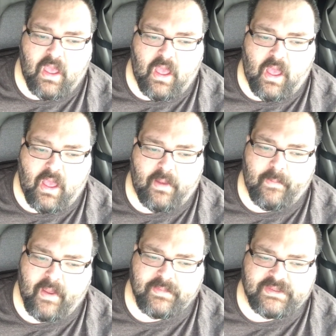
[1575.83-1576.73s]

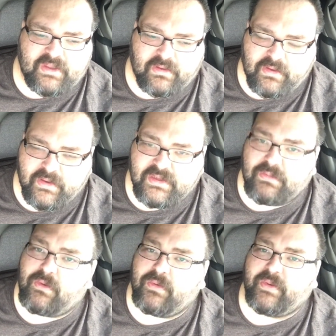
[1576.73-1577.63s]
I'm still doing
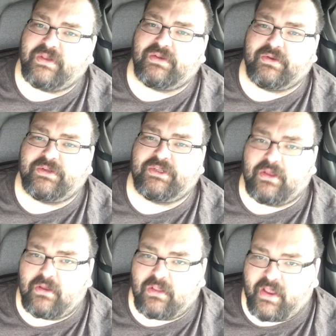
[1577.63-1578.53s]
some more research,
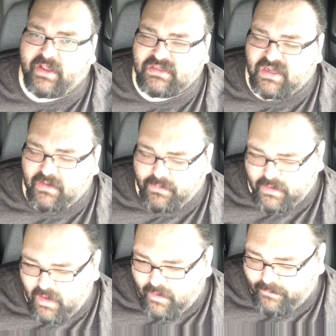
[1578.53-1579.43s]
so like I said,
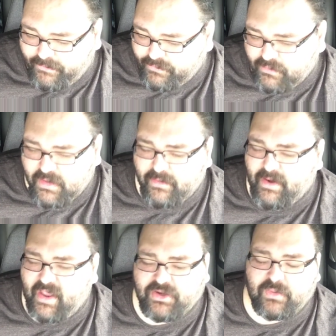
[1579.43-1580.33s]
I'll do
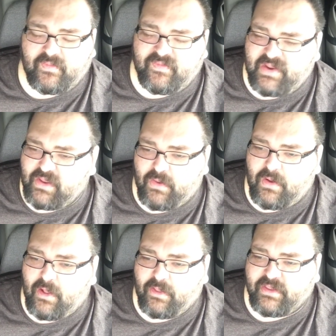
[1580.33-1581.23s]
an actual video
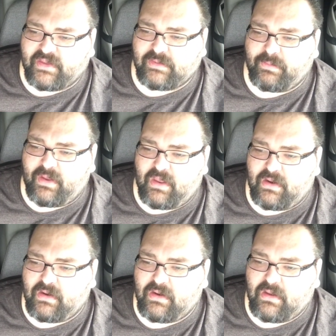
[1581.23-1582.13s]
on all this. But
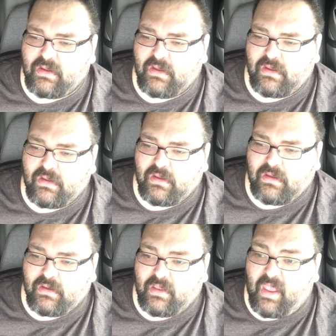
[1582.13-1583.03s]

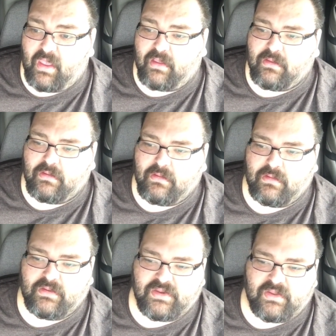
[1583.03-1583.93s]
yeah,
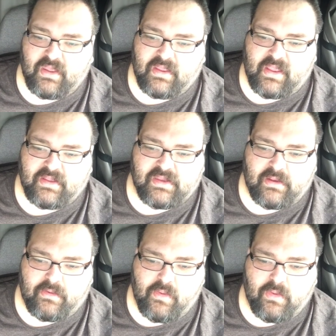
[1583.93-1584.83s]
so that's
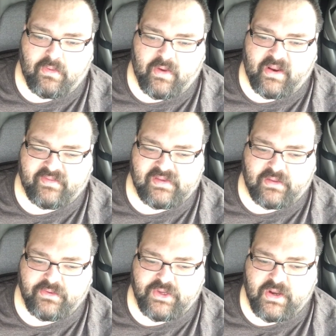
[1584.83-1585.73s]
a cool creative
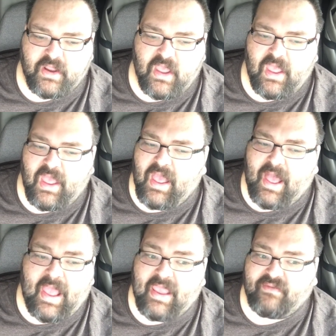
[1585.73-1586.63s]
solution.
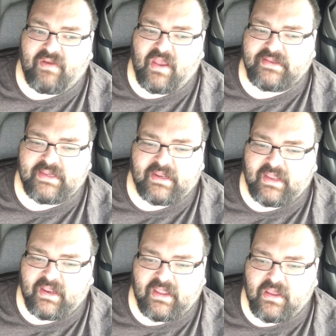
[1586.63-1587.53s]
I have not seen
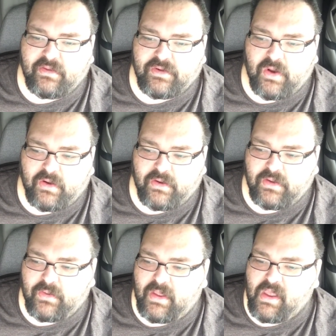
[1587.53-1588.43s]
any other trucker
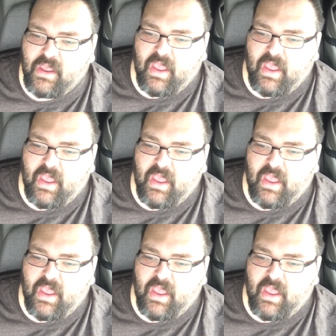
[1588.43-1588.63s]
do it.